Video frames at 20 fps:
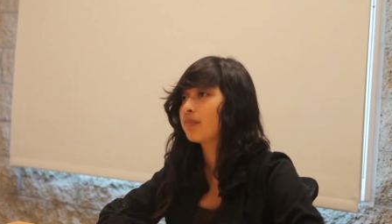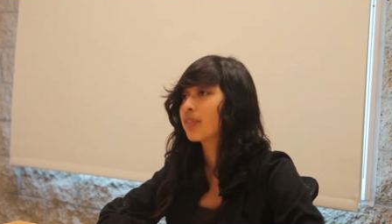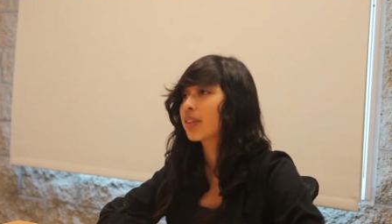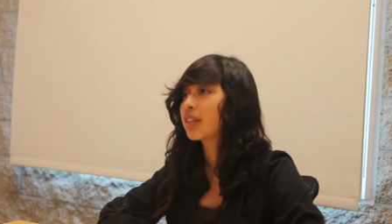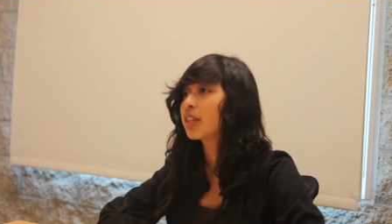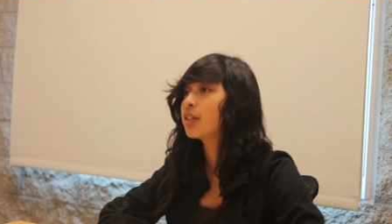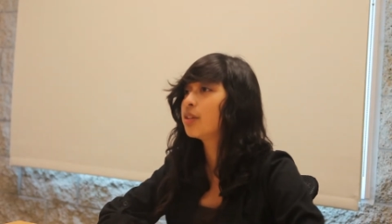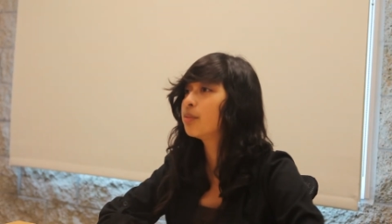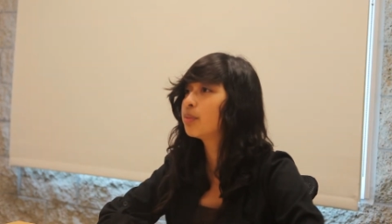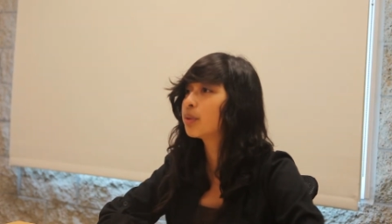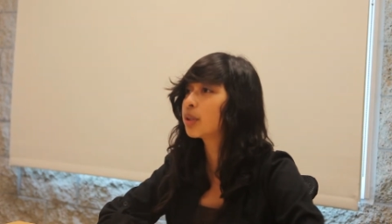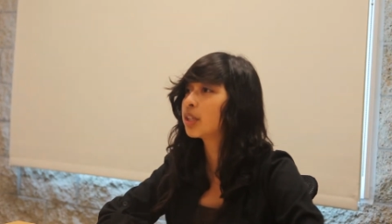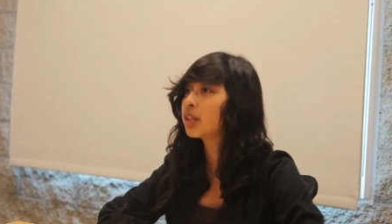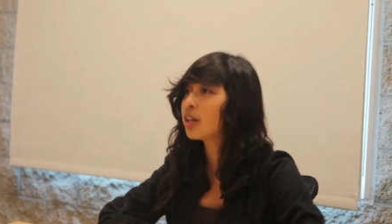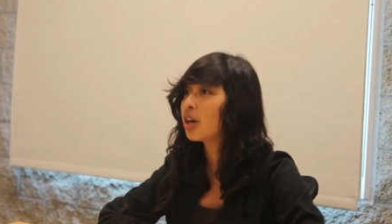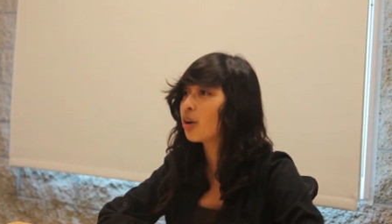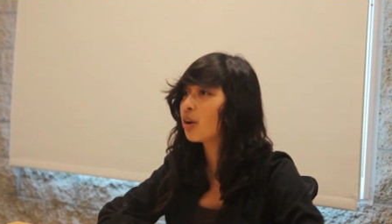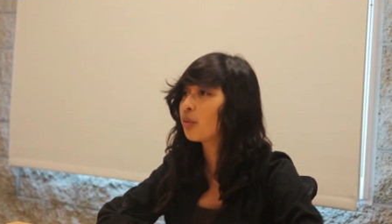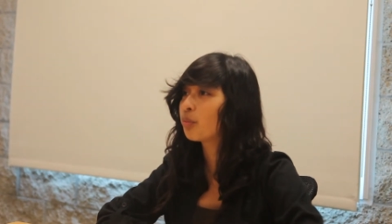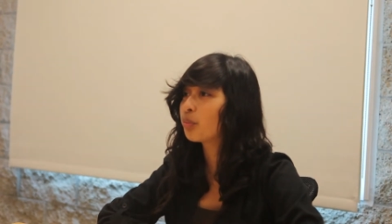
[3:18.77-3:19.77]
You would
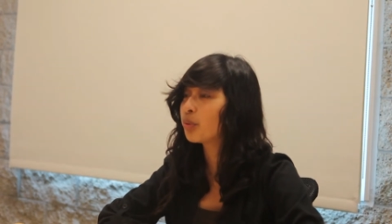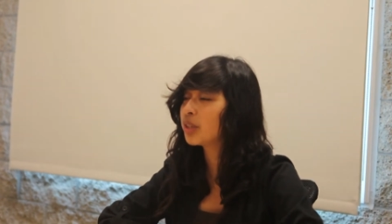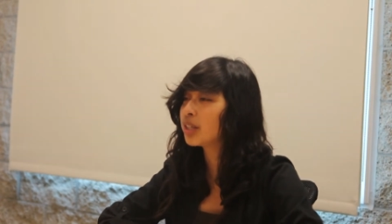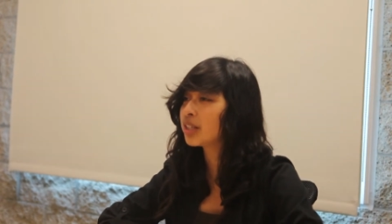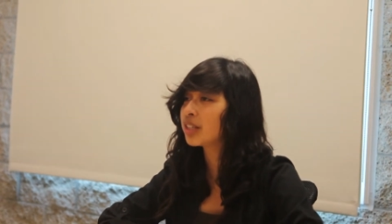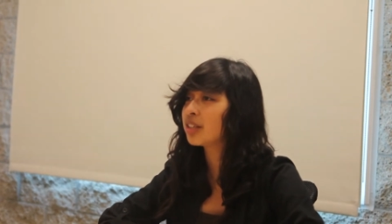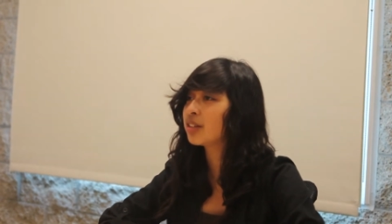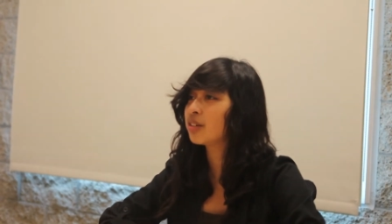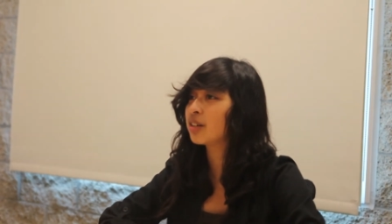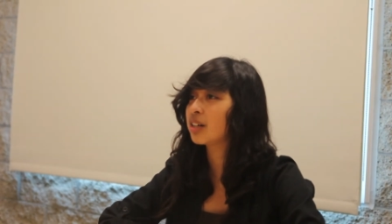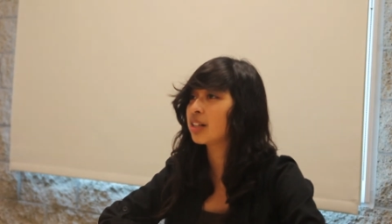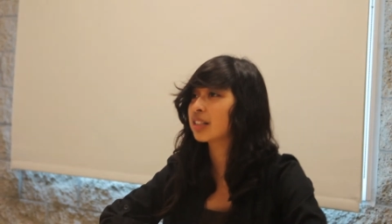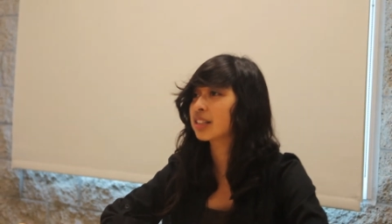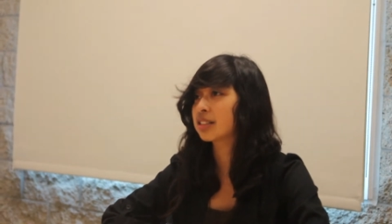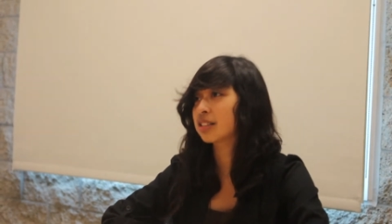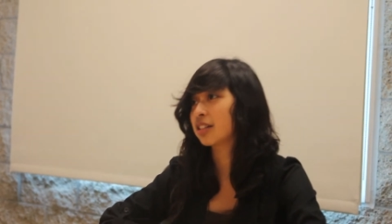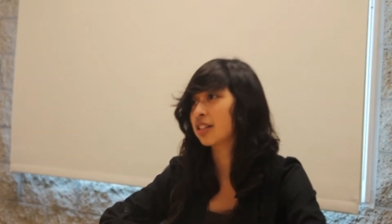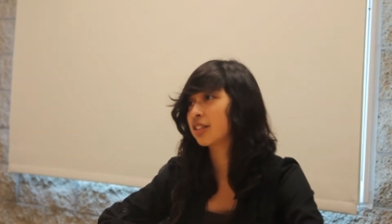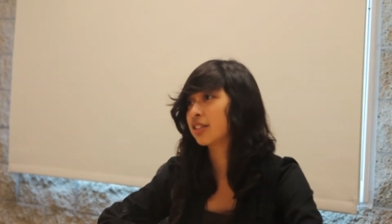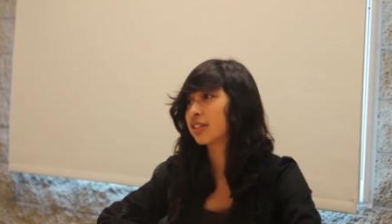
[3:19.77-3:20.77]
know, wouldn't you,
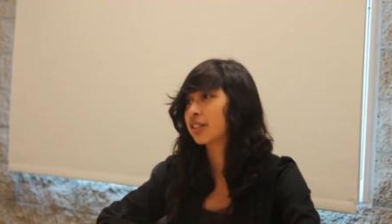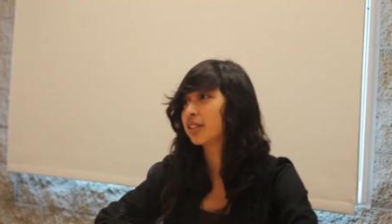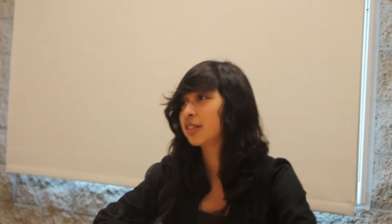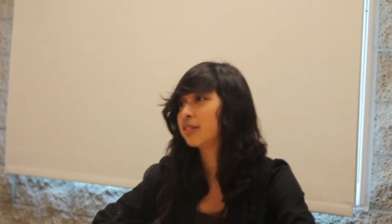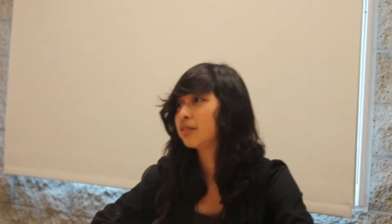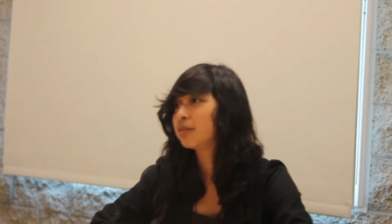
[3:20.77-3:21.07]
Alexandra?